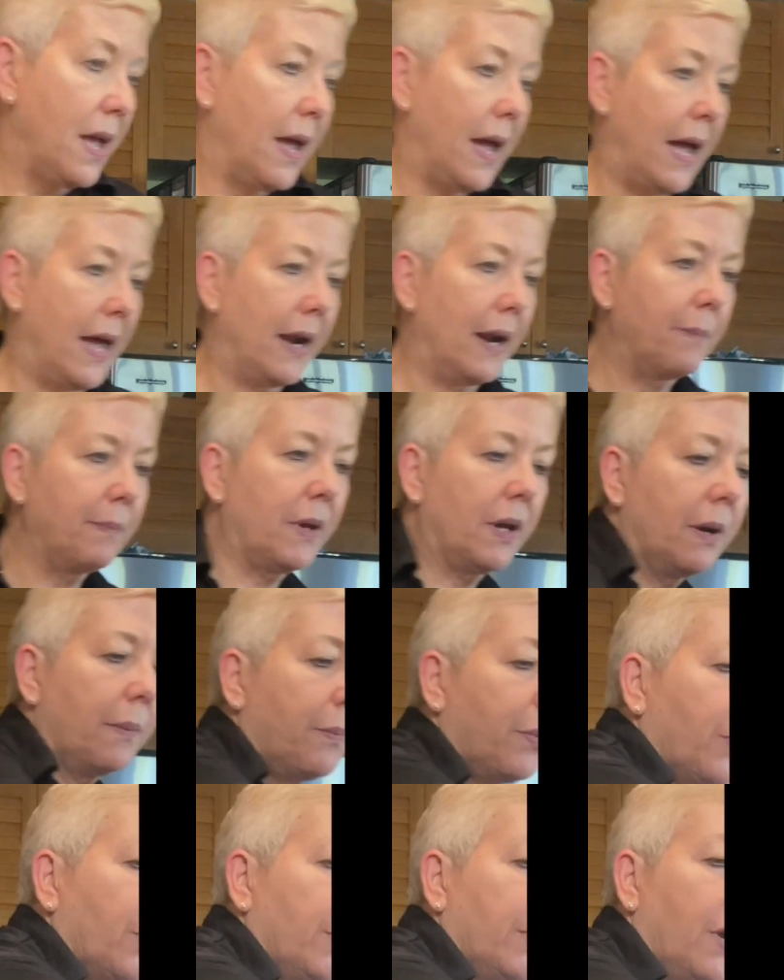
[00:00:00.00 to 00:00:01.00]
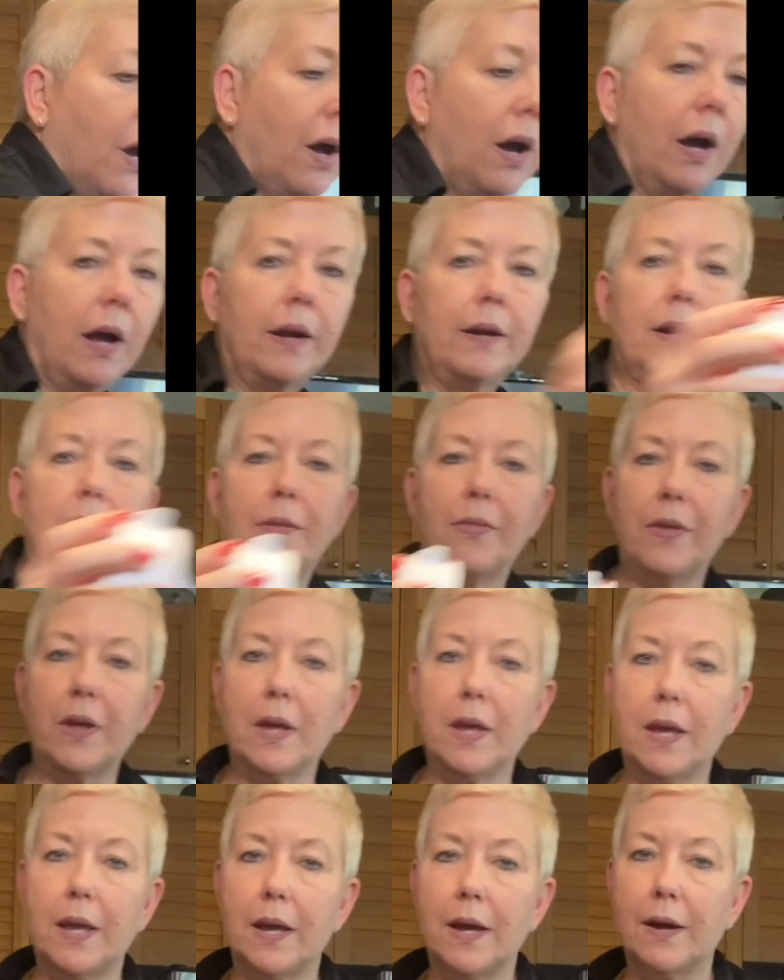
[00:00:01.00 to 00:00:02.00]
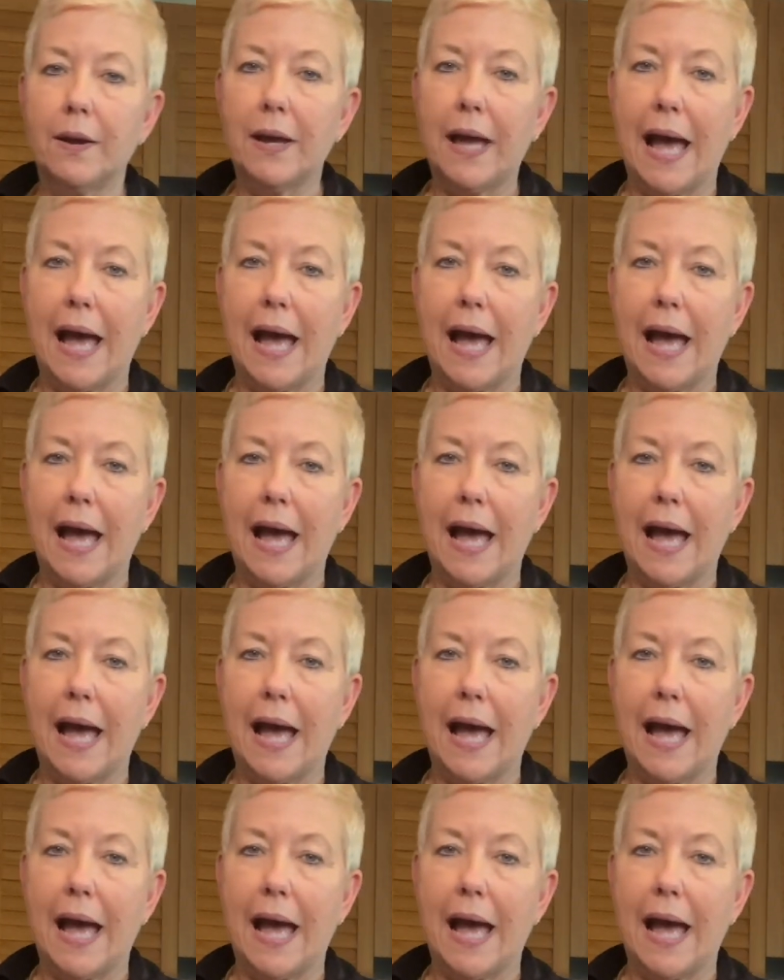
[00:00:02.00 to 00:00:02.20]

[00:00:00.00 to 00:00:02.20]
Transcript: and I'm gonna put on the